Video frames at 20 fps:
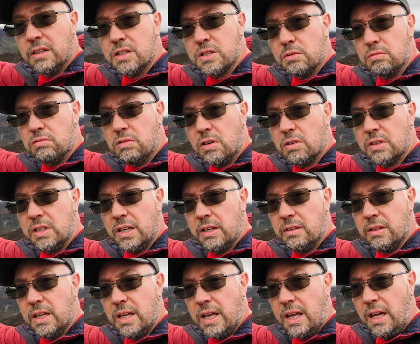there's a rock
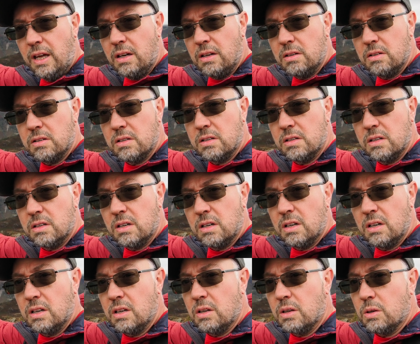down there,
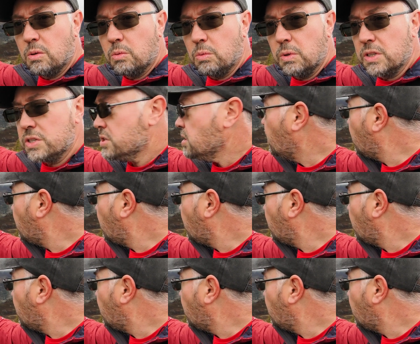which